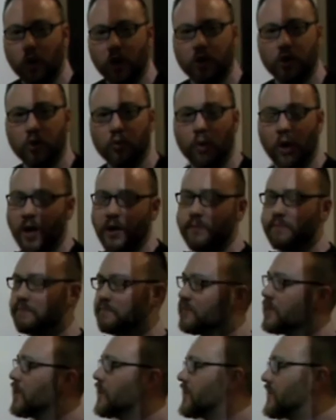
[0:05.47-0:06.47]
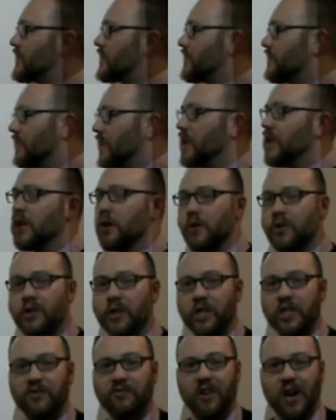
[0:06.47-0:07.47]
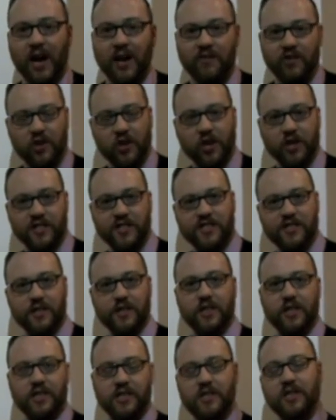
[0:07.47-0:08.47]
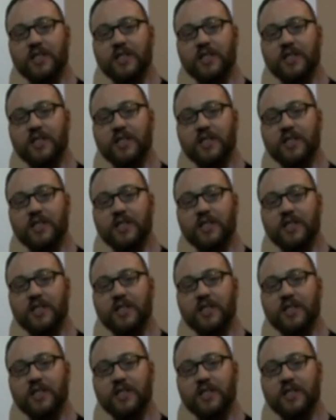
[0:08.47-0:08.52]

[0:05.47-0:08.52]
101. This is video 35 in our series.